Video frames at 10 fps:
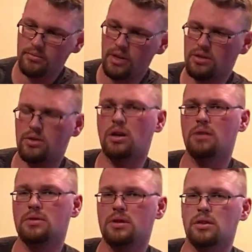So it
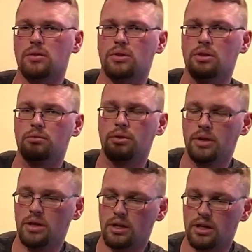comes in this little tube.
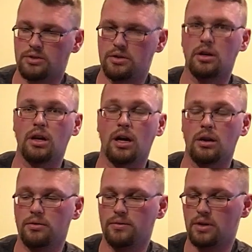I just took it
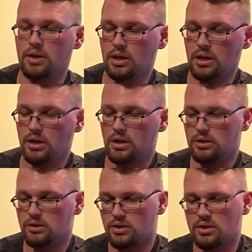out of.
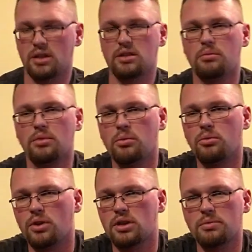Just like some of the
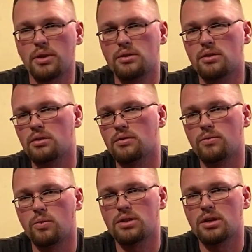more
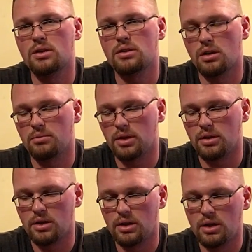expensive whiskeys come in,
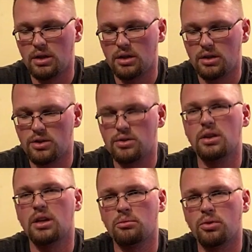
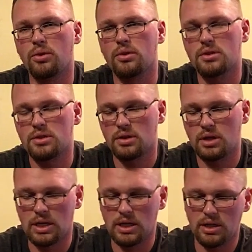usually imports.
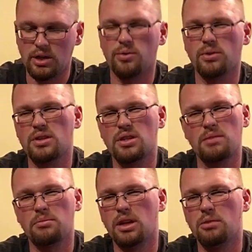You don't really
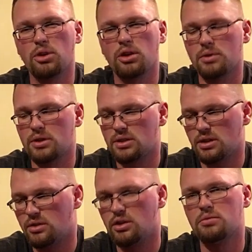see many bourbons
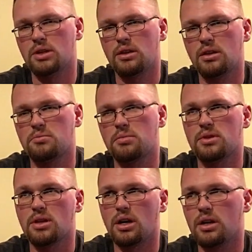in tubes like this
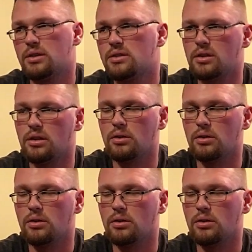besides,